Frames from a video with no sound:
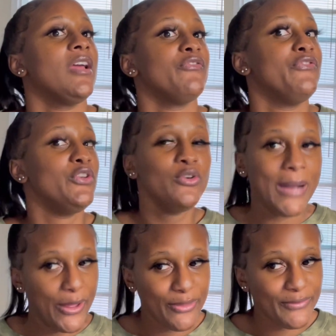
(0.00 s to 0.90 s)
View
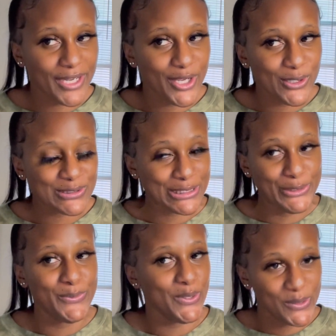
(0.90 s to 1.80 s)
my other videos so
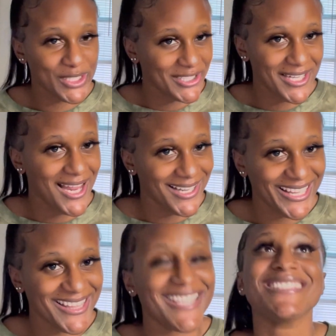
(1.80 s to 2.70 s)
you know that they're not
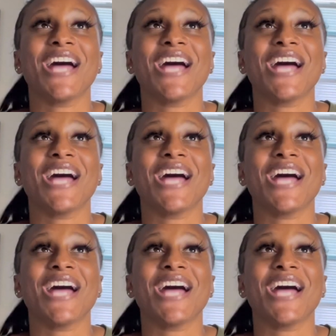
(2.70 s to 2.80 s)
like this.